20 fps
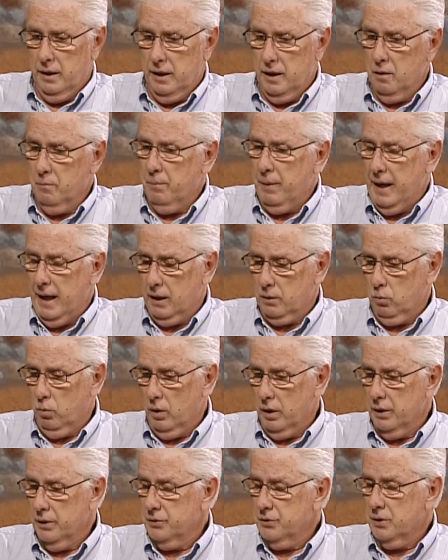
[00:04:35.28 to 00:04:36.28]
impact
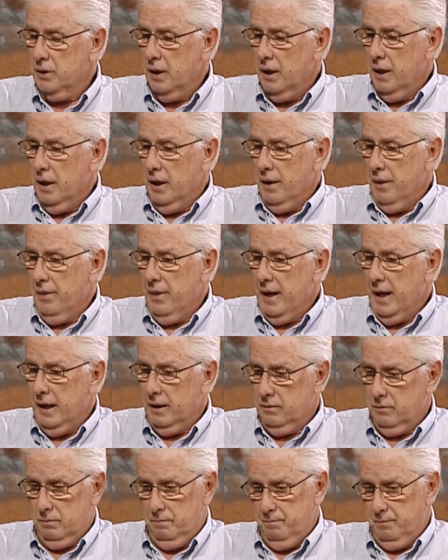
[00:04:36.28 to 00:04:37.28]
was
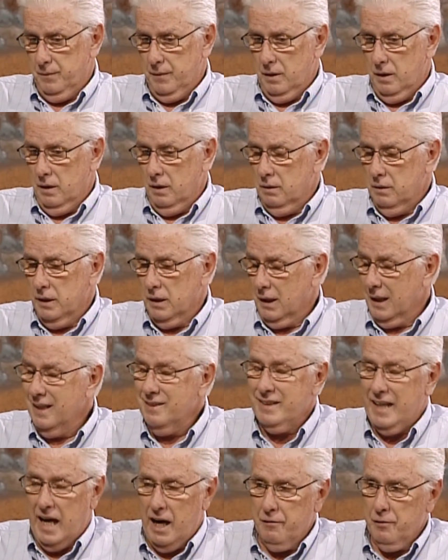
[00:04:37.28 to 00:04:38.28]
that at
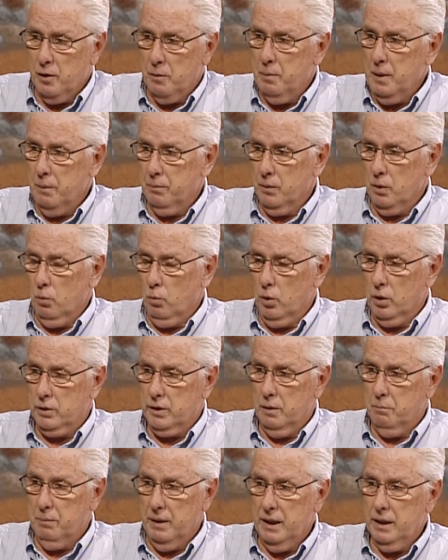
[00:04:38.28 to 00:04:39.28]
least half of the people that
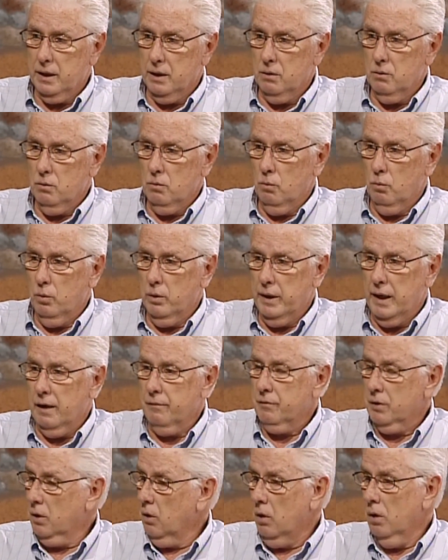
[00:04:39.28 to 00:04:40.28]
worked at Beacon would
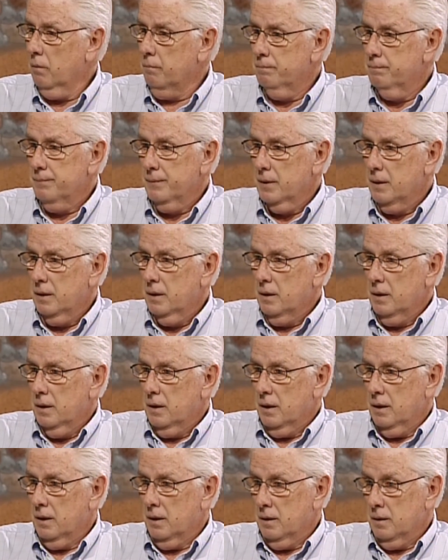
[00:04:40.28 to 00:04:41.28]
have to go
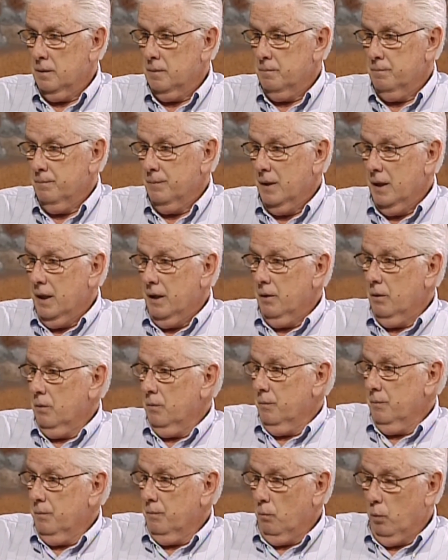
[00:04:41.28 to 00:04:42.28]
home.
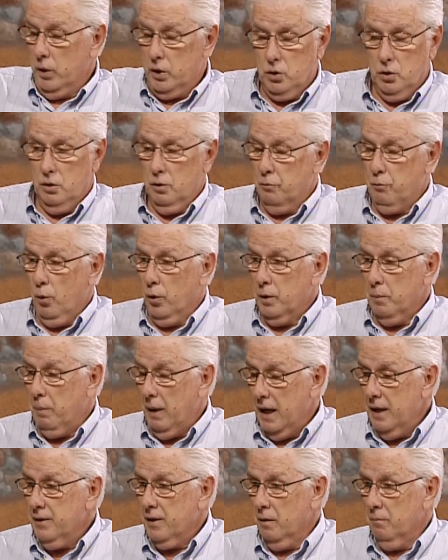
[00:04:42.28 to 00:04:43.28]
We couldn't afford to
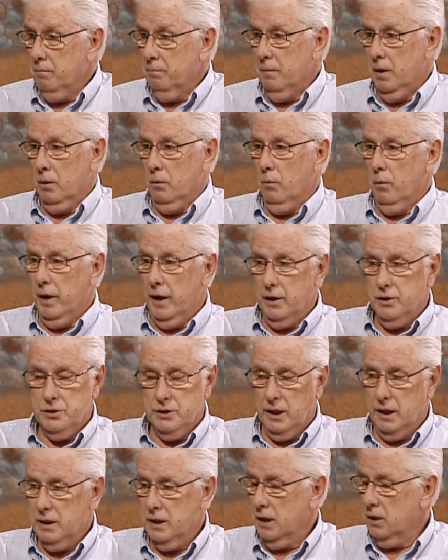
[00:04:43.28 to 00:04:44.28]
pay them minimum
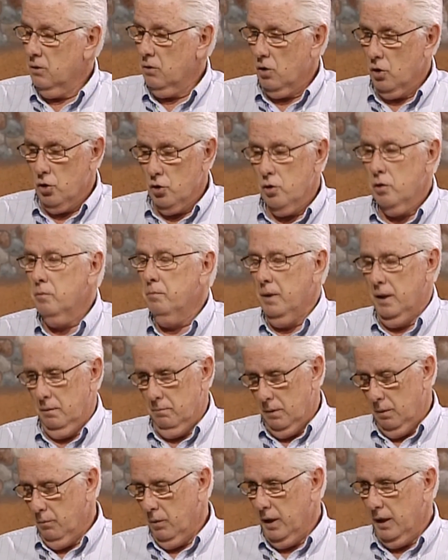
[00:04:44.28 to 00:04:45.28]
wage. They didn't earn
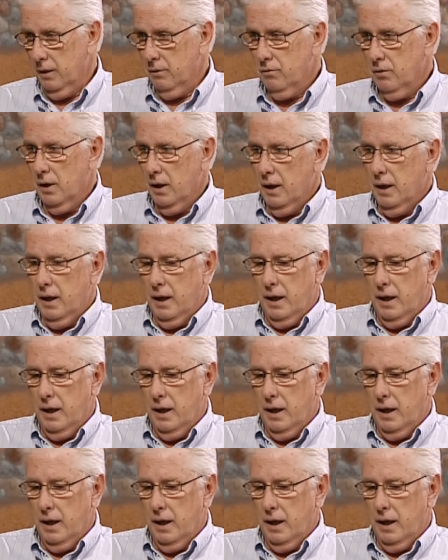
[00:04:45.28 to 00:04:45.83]
minimum wage.